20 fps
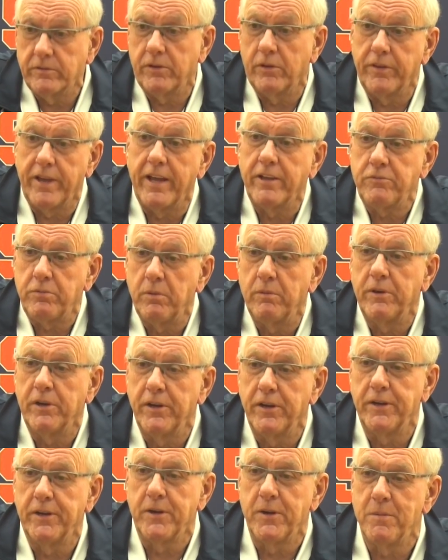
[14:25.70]
So that's what
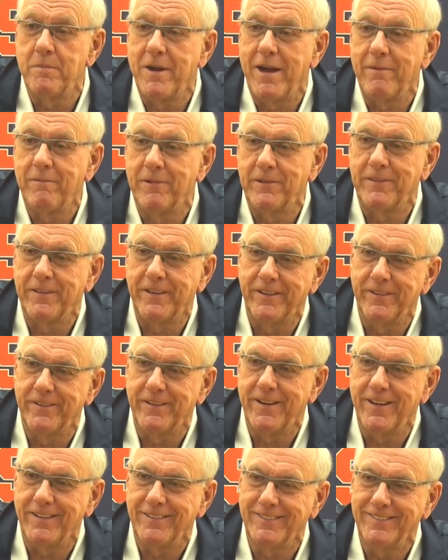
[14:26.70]
we're going to go by, what the
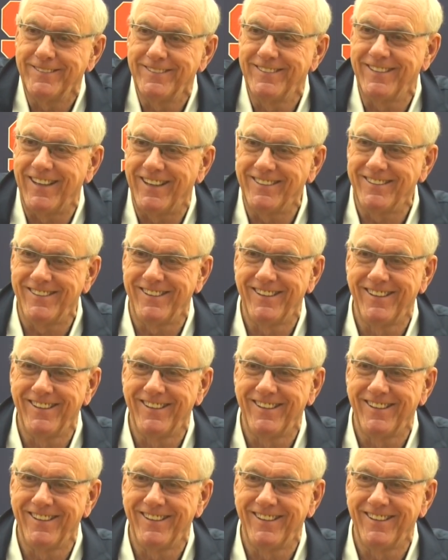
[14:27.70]
internet says?